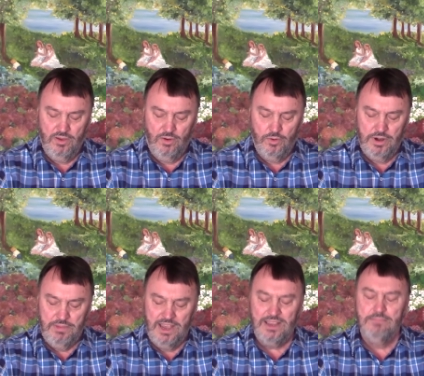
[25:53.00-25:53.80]
Or am
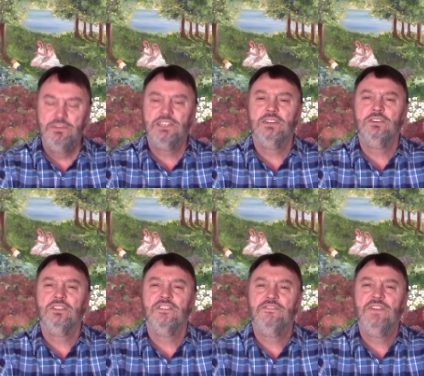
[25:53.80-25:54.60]
I committed to
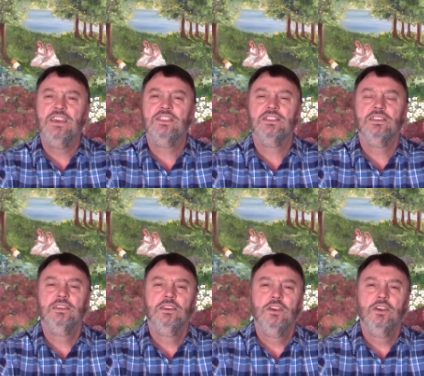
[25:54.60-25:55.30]
the faith